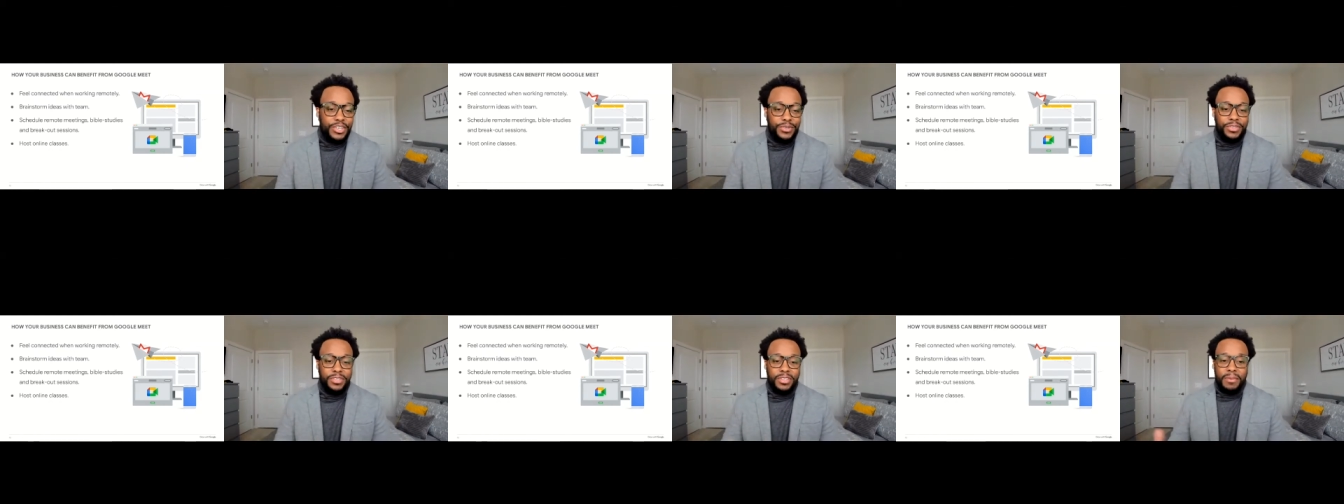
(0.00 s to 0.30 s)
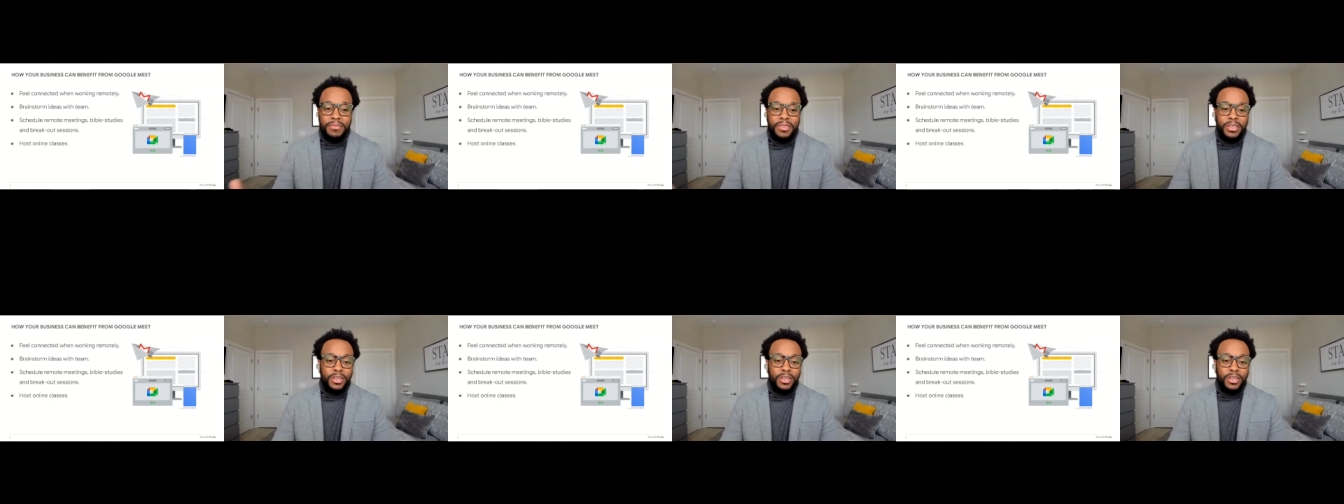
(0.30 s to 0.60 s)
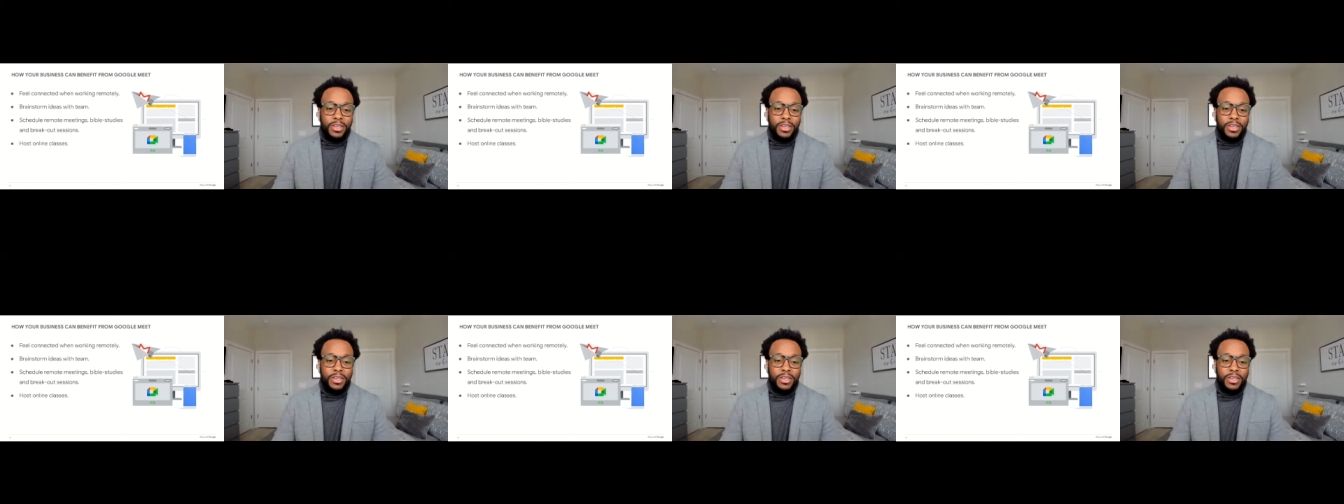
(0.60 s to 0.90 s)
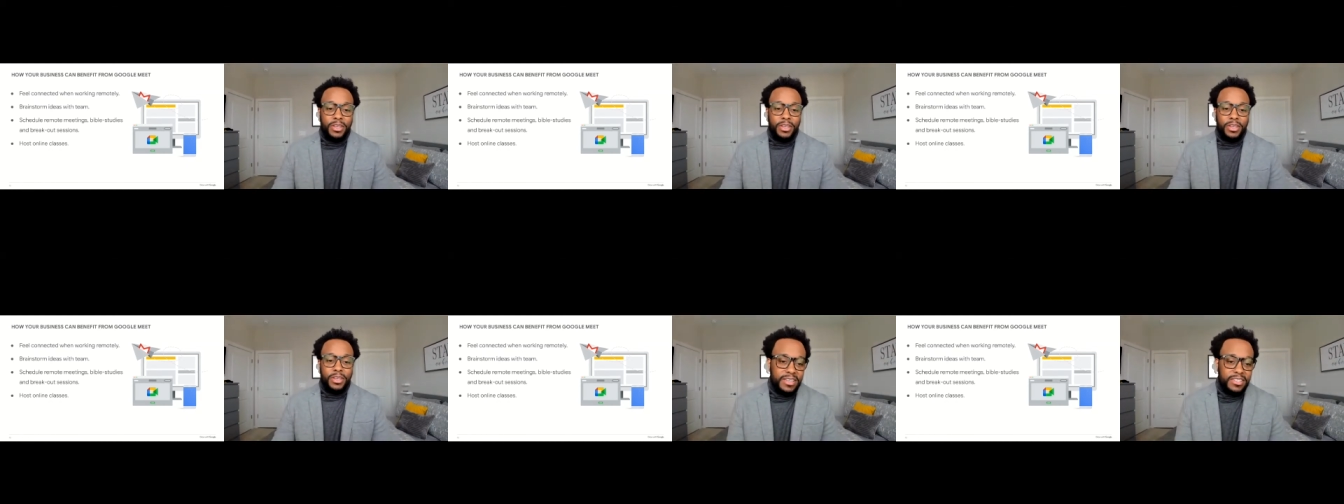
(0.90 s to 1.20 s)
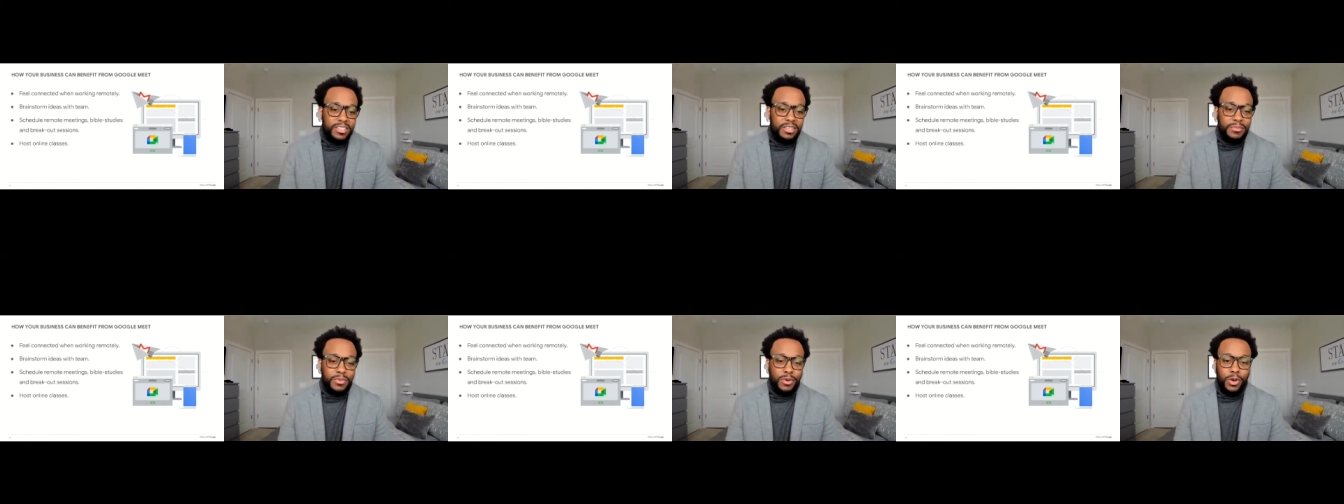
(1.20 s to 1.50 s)
you something on the Old
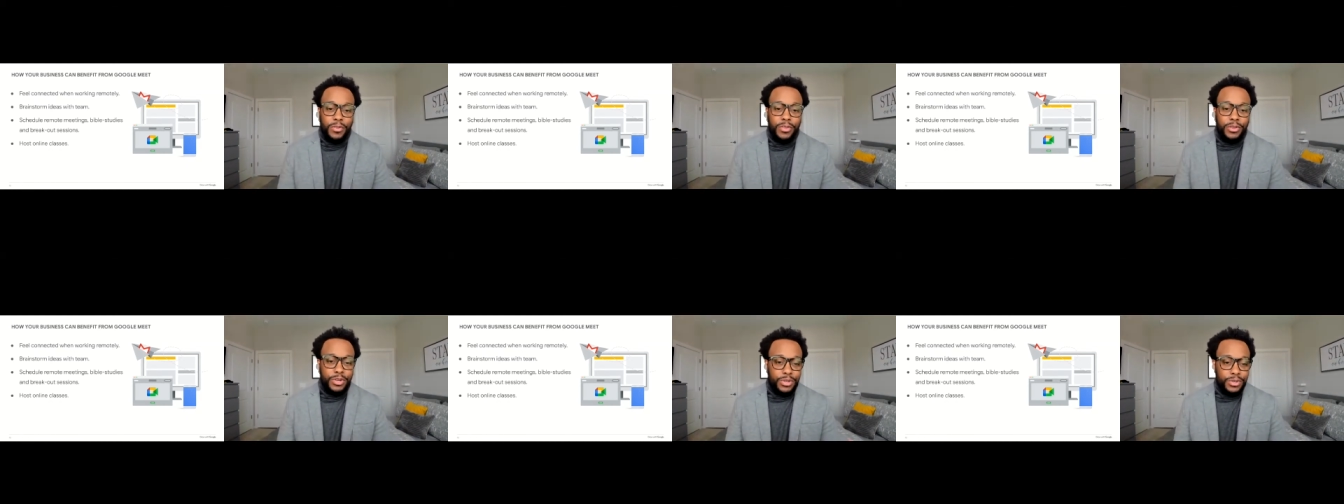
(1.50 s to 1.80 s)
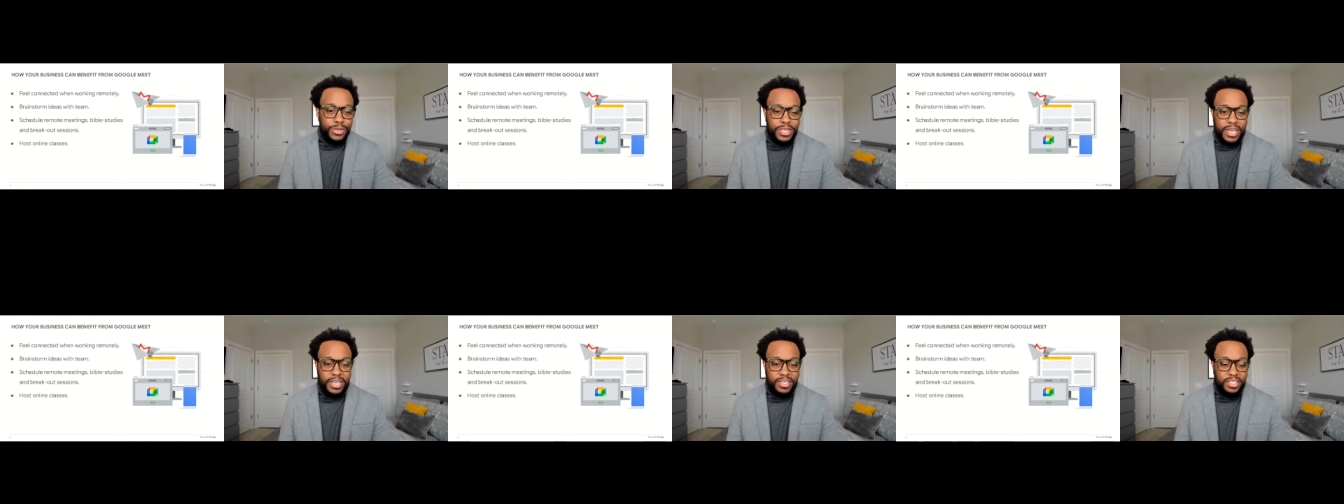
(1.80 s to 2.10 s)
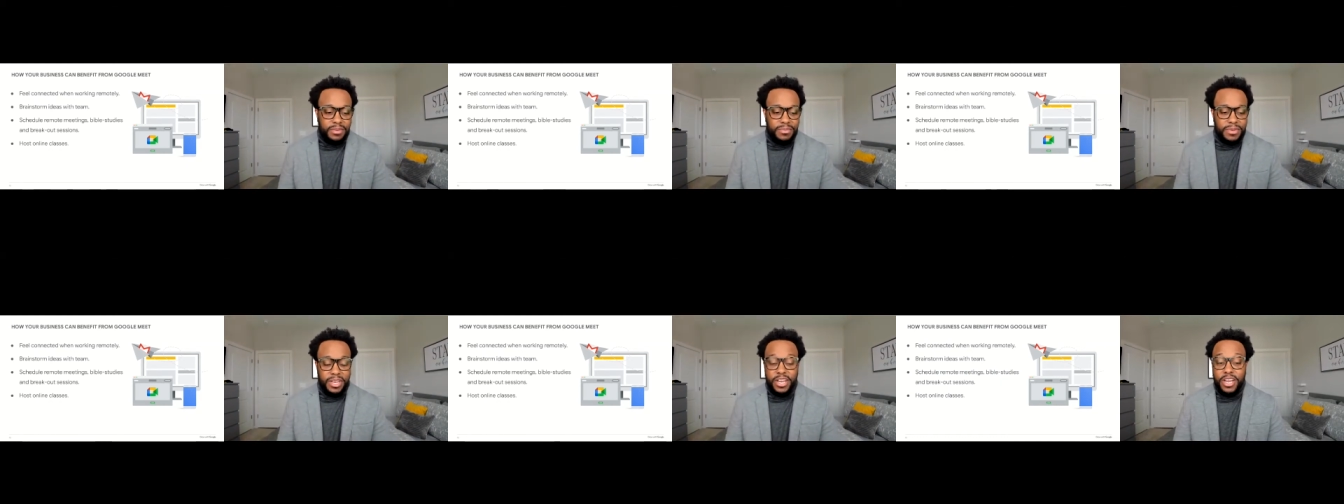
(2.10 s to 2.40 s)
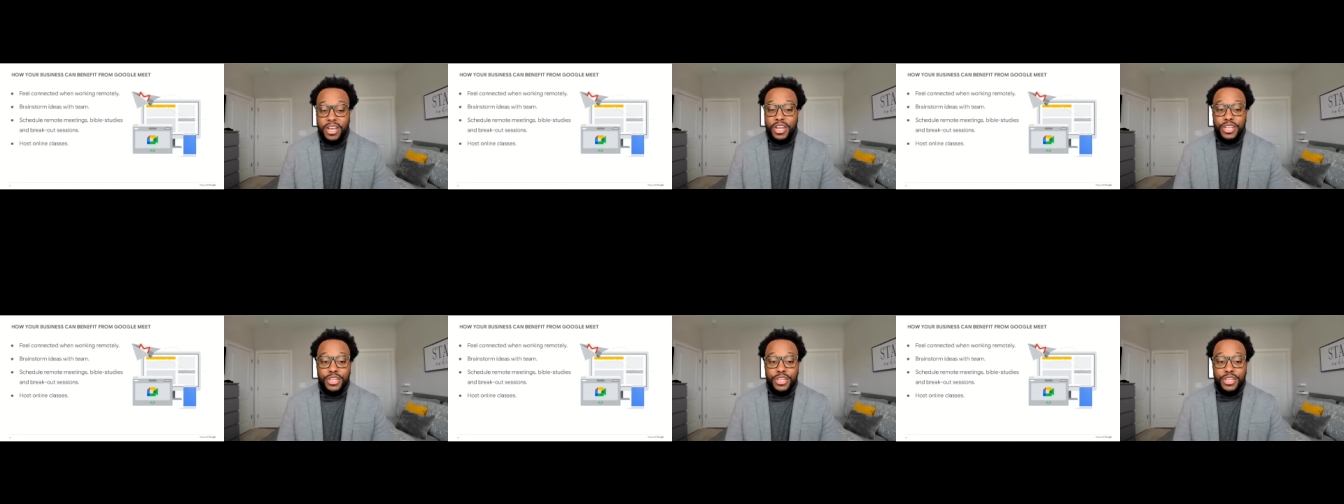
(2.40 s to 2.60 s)
Testament or the New Testament,